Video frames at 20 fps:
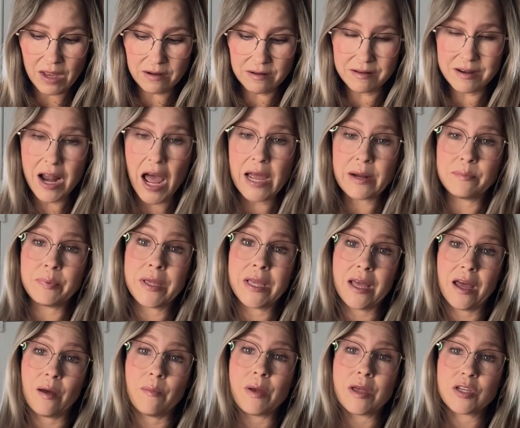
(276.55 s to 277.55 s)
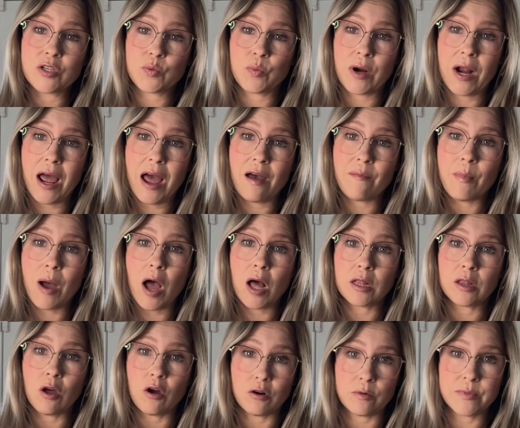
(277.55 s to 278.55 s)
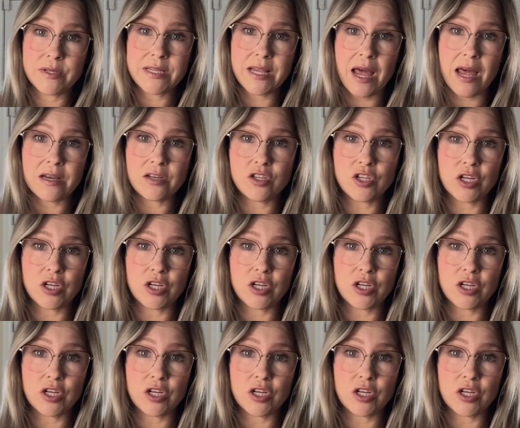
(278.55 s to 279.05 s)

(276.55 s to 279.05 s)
9 p.m. is when I have my alarm set